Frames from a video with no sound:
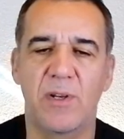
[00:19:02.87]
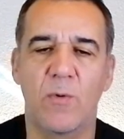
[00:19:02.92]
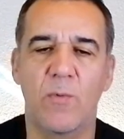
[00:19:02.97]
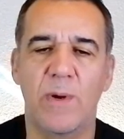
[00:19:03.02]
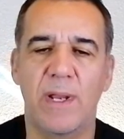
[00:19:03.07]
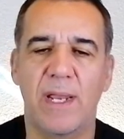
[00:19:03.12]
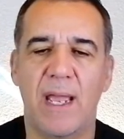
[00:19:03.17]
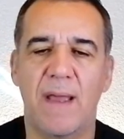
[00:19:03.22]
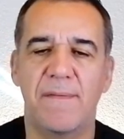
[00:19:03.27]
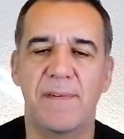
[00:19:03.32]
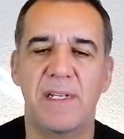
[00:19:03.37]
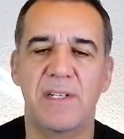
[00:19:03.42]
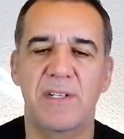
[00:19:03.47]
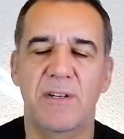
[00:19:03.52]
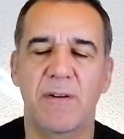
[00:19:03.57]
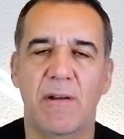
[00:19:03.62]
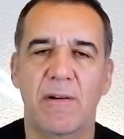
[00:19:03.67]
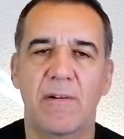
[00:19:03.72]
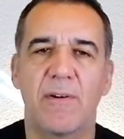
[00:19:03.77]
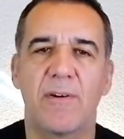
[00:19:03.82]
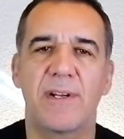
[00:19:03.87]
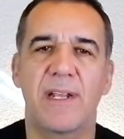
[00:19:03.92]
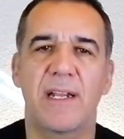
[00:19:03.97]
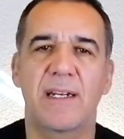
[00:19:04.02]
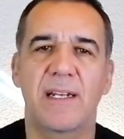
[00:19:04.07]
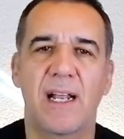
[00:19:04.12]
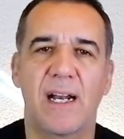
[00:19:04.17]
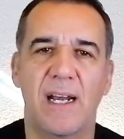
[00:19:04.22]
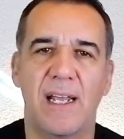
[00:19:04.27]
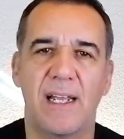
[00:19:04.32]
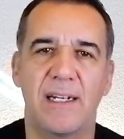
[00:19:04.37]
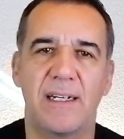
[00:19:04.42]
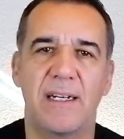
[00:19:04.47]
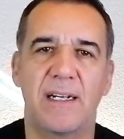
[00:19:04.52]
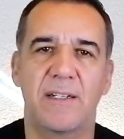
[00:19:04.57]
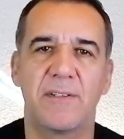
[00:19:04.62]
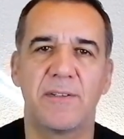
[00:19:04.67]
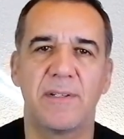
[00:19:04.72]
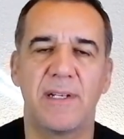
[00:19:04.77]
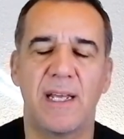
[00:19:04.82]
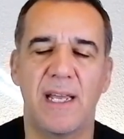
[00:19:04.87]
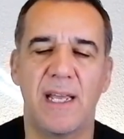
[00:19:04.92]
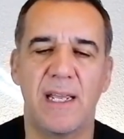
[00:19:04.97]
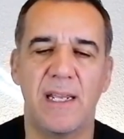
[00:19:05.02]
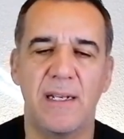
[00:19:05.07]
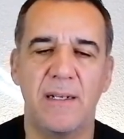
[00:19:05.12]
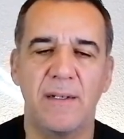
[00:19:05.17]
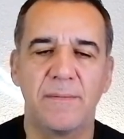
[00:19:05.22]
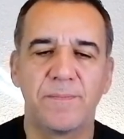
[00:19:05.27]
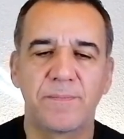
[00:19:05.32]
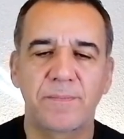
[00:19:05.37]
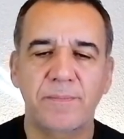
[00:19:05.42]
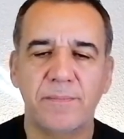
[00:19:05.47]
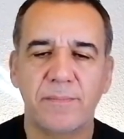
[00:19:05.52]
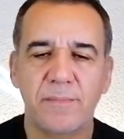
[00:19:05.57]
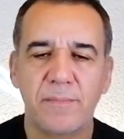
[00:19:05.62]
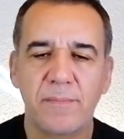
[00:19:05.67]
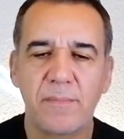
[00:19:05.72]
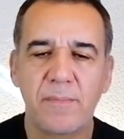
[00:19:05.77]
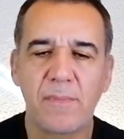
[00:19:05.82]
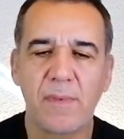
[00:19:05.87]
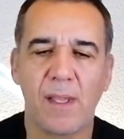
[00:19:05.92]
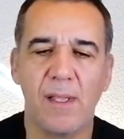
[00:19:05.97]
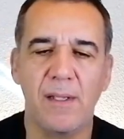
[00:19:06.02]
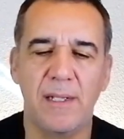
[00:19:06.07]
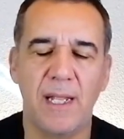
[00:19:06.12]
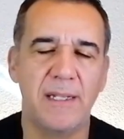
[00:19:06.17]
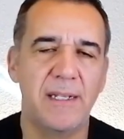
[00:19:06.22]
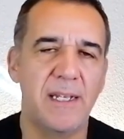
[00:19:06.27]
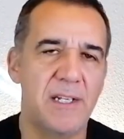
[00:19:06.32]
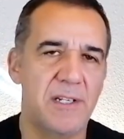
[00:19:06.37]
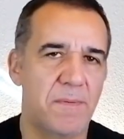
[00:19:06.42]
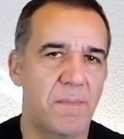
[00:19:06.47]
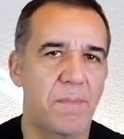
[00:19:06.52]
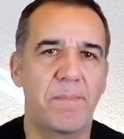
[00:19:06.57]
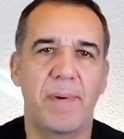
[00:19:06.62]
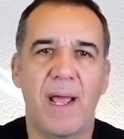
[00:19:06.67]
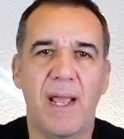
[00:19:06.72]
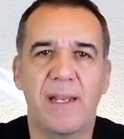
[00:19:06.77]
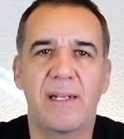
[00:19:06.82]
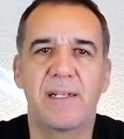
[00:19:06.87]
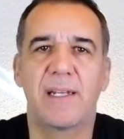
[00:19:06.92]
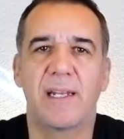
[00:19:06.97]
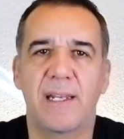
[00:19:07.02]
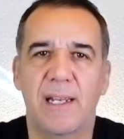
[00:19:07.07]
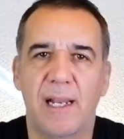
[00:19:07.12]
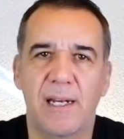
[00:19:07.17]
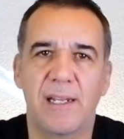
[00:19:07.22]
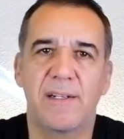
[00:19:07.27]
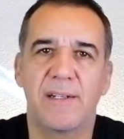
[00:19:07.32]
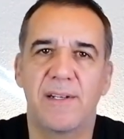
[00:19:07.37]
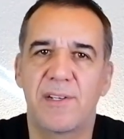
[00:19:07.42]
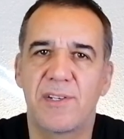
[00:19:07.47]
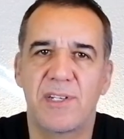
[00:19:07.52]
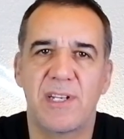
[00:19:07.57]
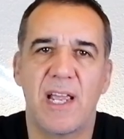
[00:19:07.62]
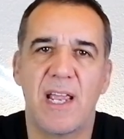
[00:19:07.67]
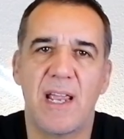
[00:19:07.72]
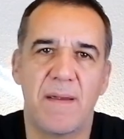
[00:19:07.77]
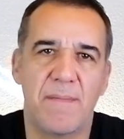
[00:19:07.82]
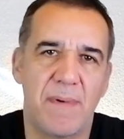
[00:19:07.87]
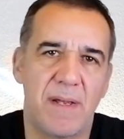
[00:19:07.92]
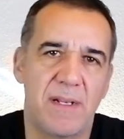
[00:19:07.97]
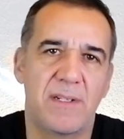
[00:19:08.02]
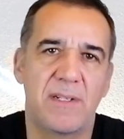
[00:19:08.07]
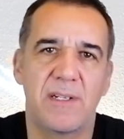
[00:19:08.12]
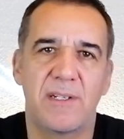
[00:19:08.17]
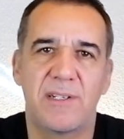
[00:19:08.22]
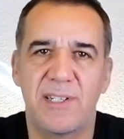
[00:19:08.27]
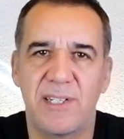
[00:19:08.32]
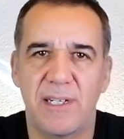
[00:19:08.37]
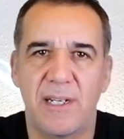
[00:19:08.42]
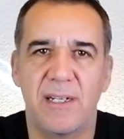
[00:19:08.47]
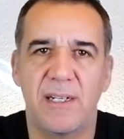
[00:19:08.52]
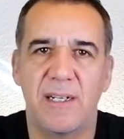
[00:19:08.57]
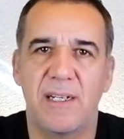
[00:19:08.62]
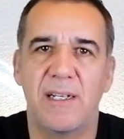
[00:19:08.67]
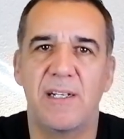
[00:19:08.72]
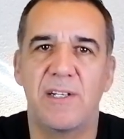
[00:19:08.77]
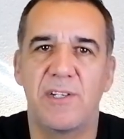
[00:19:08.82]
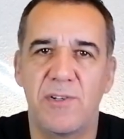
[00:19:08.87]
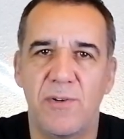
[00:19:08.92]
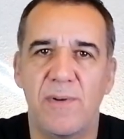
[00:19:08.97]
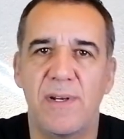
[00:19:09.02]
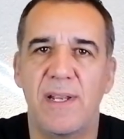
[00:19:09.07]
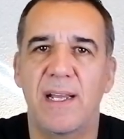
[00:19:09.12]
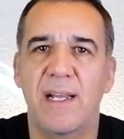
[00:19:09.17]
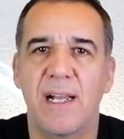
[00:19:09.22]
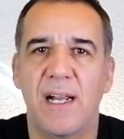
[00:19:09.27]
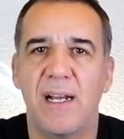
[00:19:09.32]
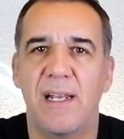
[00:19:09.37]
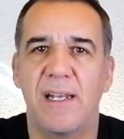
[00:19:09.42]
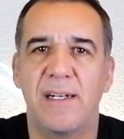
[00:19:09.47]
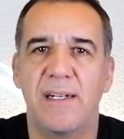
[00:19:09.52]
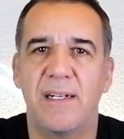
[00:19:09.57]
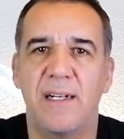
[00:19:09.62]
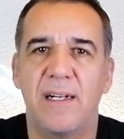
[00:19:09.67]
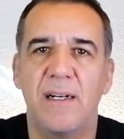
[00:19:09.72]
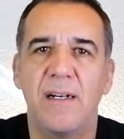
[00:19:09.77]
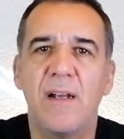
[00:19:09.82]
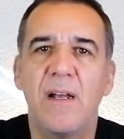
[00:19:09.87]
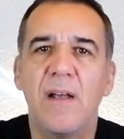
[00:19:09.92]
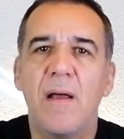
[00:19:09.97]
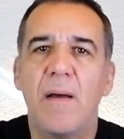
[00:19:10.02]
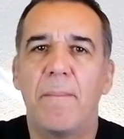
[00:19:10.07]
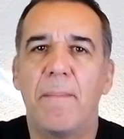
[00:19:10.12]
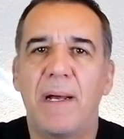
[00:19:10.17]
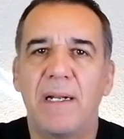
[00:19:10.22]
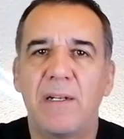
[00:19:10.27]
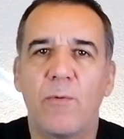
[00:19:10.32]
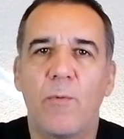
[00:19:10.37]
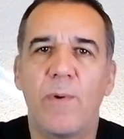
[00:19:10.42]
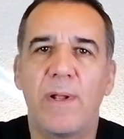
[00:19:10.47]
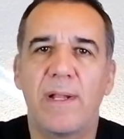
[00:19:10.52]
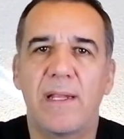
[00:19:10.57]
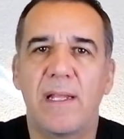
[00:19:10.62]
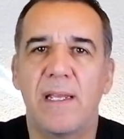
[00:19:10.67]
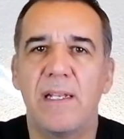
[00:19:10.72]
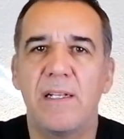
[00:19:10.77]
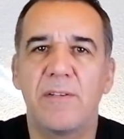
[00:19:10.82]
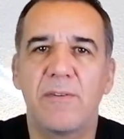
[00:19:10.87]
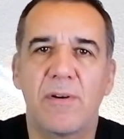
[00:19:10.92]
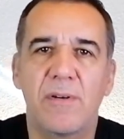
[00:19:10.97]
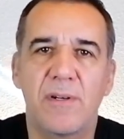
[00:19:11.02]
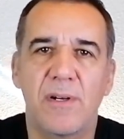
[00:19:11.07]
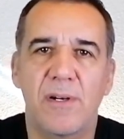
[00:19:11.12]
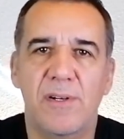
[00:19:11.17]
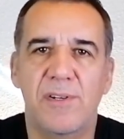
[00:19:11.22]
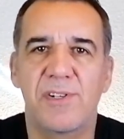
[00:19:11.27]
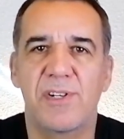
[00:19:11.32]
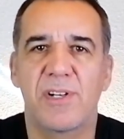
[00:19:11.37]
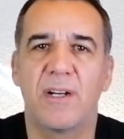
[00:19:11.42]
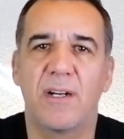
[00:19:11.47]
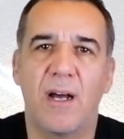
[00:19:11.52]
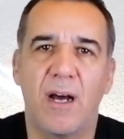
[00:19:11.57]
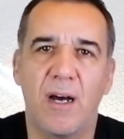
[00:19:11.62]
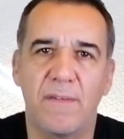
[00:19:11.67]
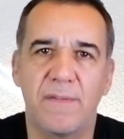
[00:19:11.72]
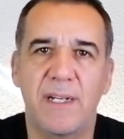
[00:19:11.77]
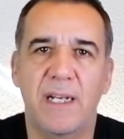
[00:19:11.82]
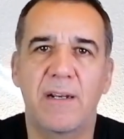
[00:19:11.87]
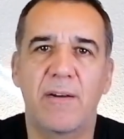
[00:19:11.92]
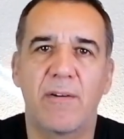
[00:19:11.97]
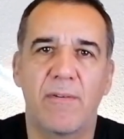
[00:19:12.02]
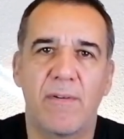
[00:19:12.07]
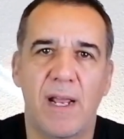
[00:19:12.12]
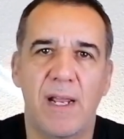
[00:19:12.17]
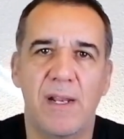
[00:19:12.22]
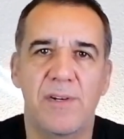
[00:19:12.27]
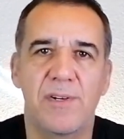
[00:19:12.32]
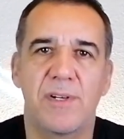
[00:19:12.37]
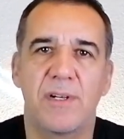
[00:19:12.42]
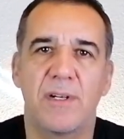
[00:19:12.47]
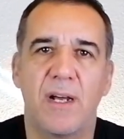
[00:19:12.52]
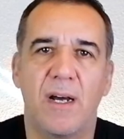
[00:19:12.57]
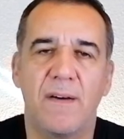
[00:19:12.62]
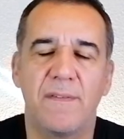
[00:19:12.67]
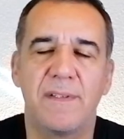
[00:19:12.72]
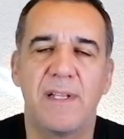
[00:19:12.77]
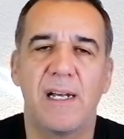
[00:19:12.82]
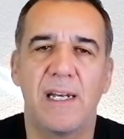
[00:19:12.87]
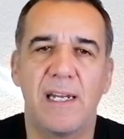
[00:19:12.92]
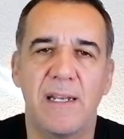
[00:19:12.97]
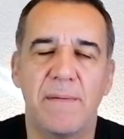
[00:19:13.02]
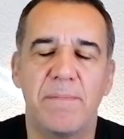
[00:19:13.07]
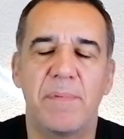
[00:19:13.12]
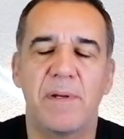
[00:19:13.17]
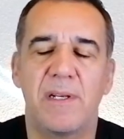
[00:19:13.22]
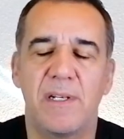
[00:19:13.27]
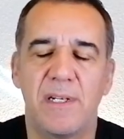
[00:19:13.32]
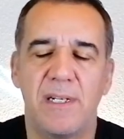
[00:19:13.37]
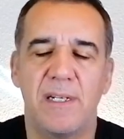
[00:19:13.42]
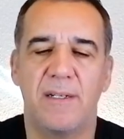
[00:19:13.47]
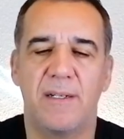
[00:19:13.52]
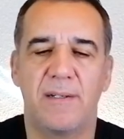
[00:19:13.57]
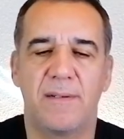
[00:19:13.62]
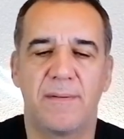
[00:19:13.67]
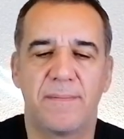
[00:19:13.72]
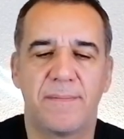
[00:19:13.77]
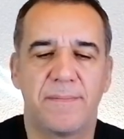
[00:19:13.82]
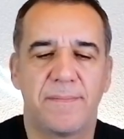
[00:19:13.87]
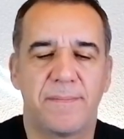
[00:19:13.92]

So we have this Gregorian calendar today that is practically the same as the Julian calendar, but with the introduction of the correction of the leap year.